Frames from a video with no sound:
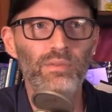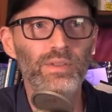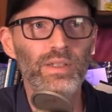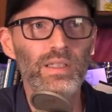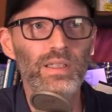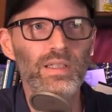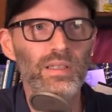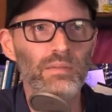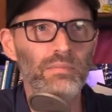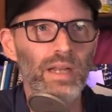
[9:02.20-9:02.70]

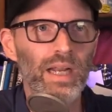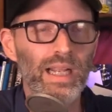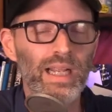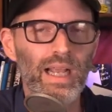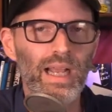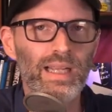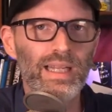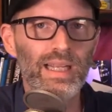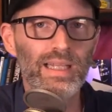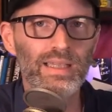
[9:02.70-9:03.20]
Huffington, but
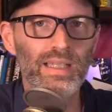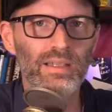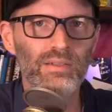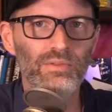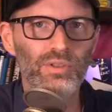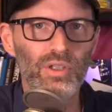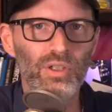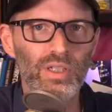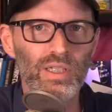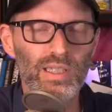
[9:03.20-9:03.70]
I, I, can't think
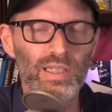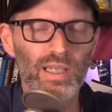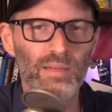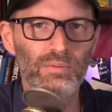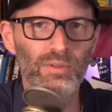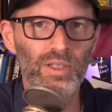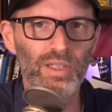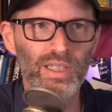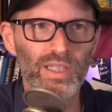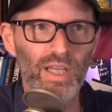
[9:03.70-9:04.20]
of a good
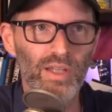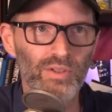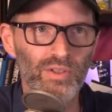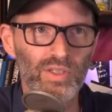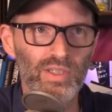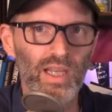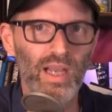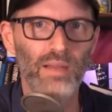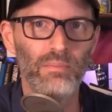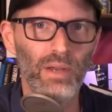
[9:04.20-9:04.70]
example on the
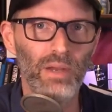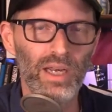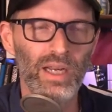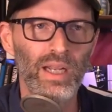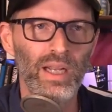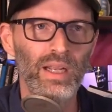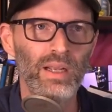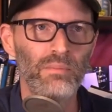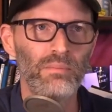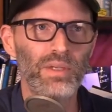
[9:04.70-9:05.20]
other side.
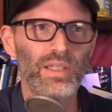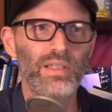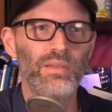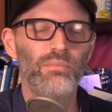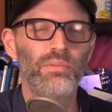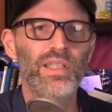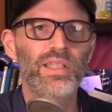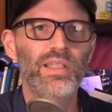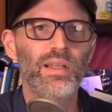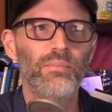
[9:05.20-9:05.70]
But but
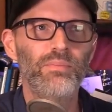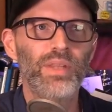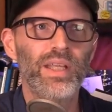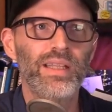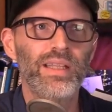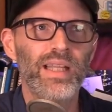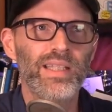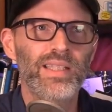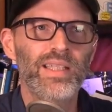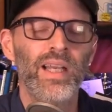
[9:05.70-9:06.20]
but
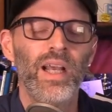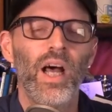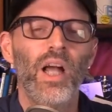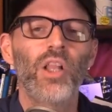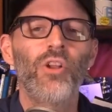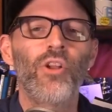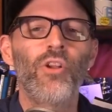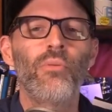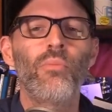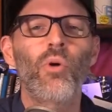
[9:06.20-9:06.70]
something that's
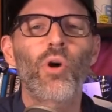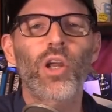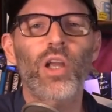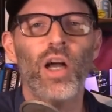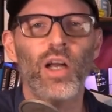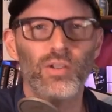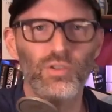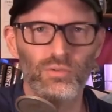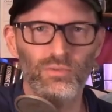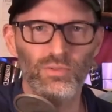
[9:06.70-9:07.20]
a little more
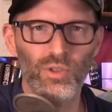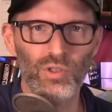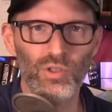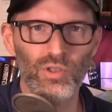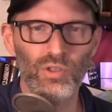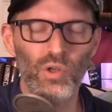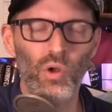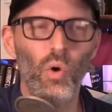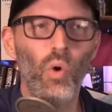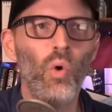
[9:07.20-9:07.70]

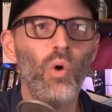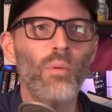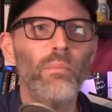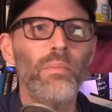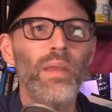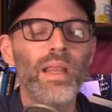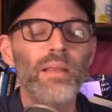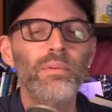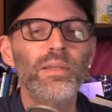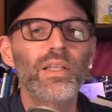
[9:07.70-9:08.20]
controversial, or
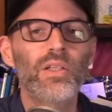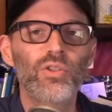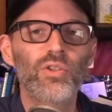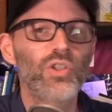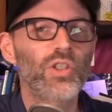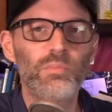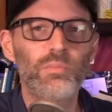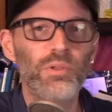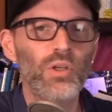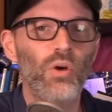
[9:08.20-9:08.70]
maybe it'll
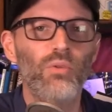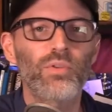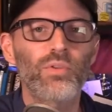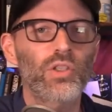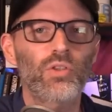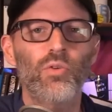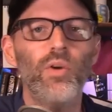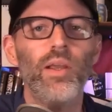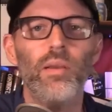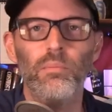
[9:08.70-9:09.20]
just be over
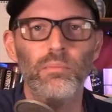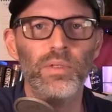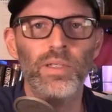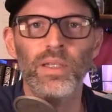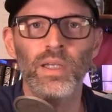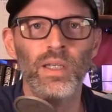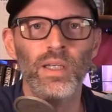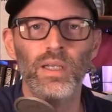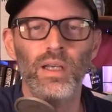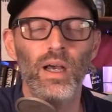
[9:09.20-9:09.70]

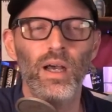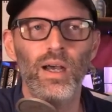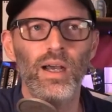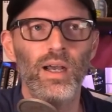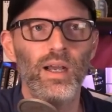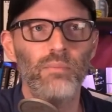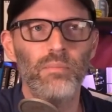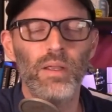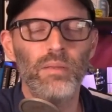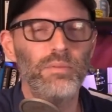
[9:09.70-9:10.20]
Scribd.
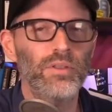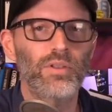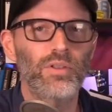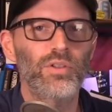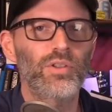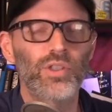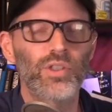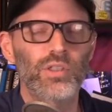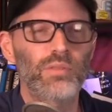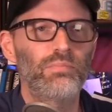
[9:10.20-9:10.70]
Uh, maybe
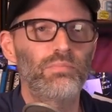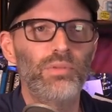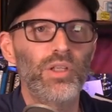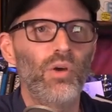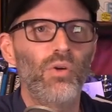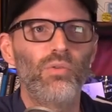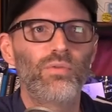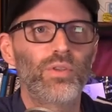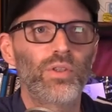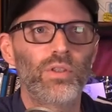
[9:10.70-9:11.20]
it'll just
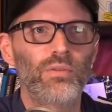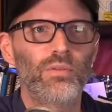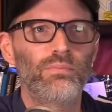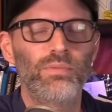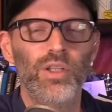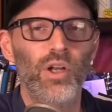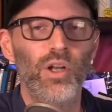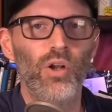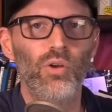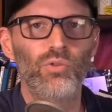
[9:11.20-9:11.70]
be over
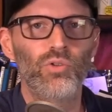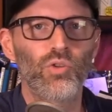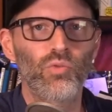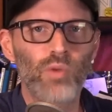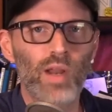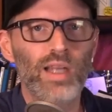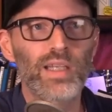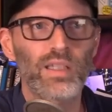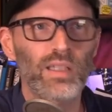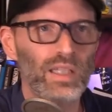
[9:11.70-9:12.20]
you know
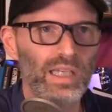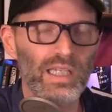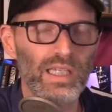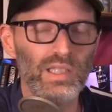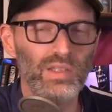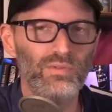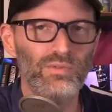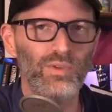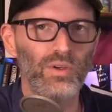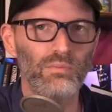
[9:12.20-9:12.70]
direct
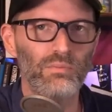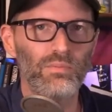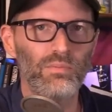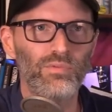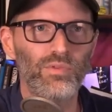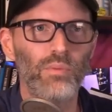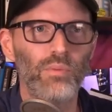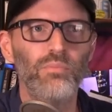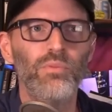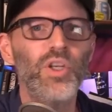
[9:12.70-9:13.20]
links
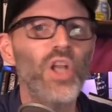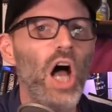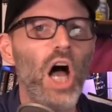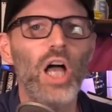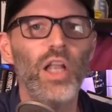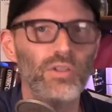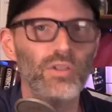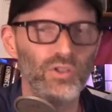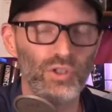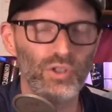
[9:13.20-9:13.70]
from from hmm.
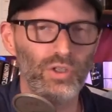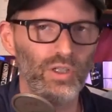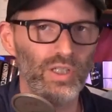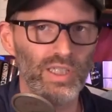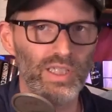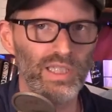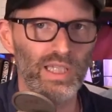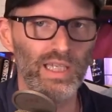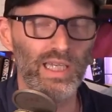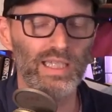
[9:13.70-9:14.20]

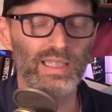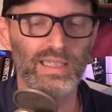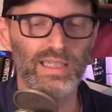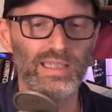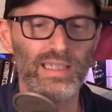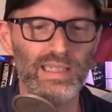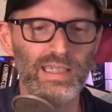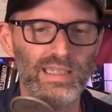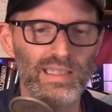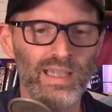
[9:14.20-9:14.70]
non-journalistic mm.
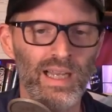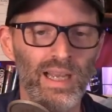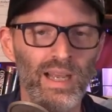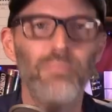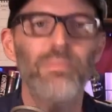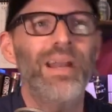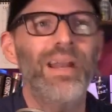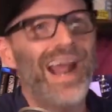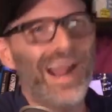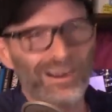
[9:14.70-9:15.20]
entities.
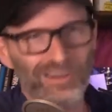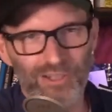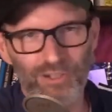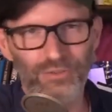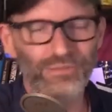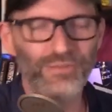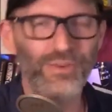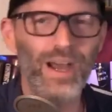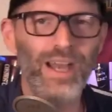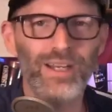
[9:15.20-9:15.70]
But how do you
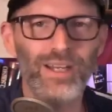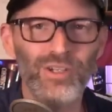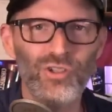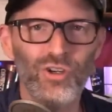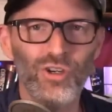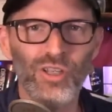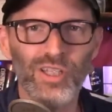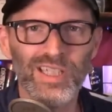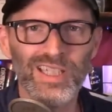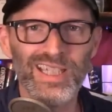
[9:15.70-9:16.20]
define a
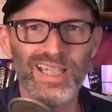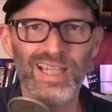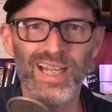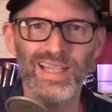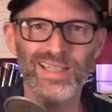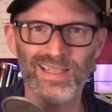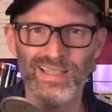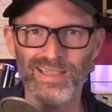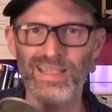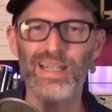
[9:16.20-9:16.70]
journalistic
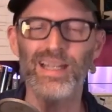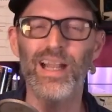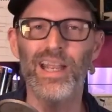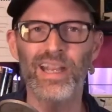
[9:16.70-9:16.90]
entity?